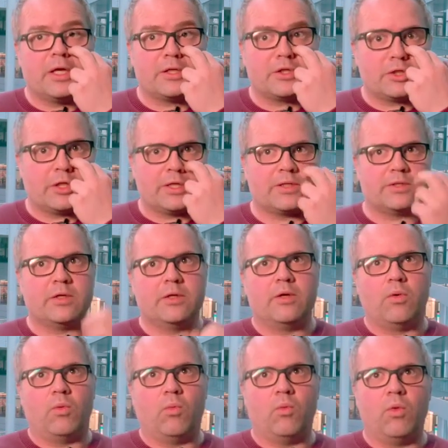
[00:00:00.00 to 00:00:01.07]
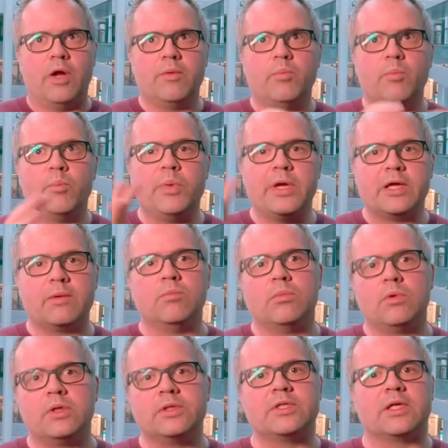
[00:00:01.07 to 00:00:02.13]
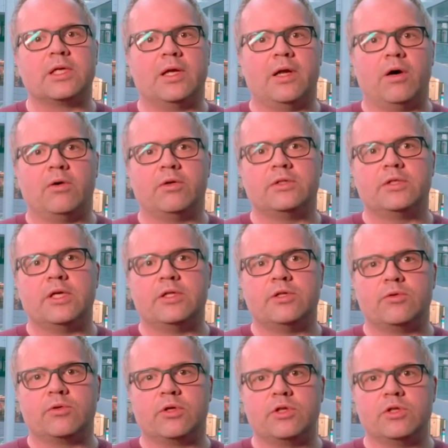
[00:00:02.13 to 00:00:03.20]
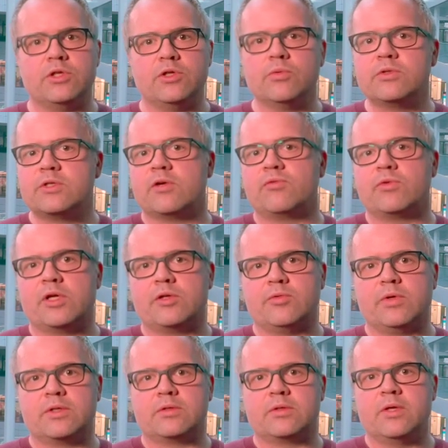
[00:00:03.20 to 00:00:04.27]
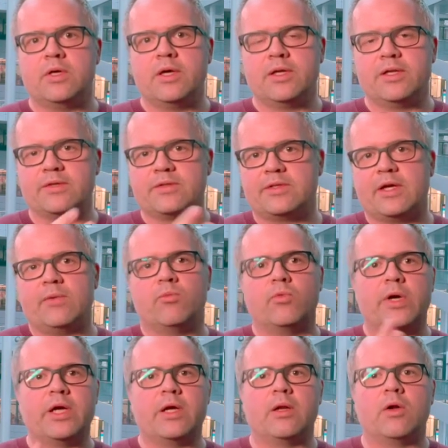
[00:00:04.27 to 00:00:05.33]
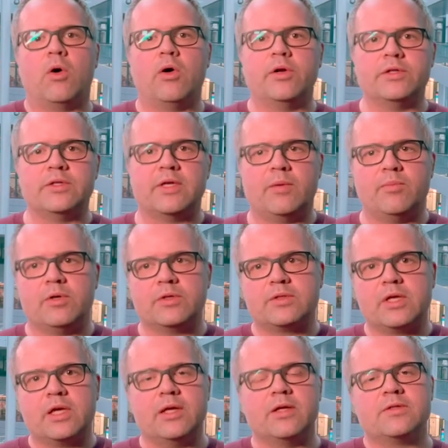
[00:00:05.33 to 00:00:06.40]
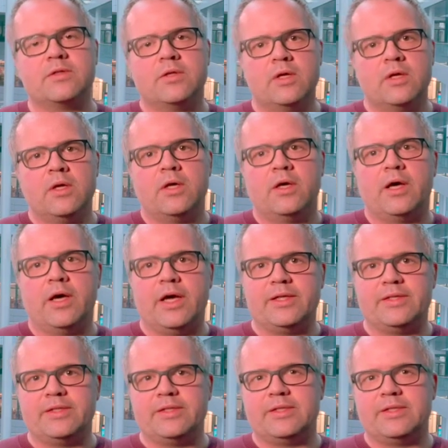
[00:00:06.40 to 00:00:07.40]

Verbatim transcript: it's just one big multi-cloud, and you can use Aviatrix the same way in all these hyperscalers. And